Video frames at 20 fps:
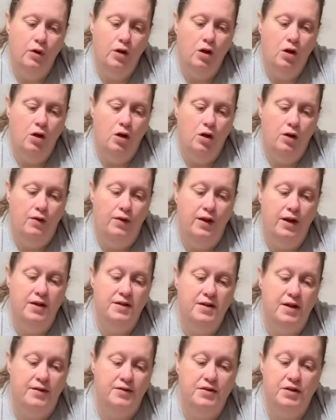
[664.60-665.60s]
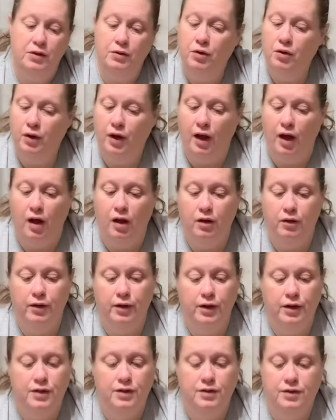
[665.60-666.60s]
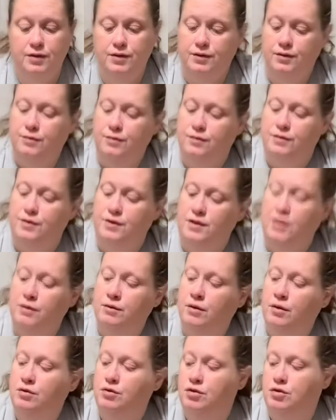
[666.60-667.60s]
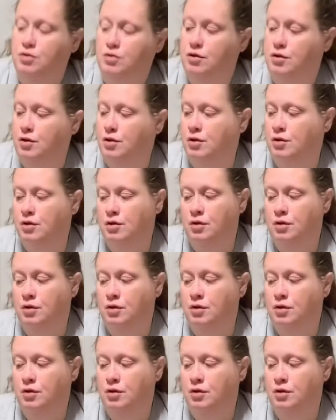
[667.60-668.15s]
These have 0 calories, 0 sugar.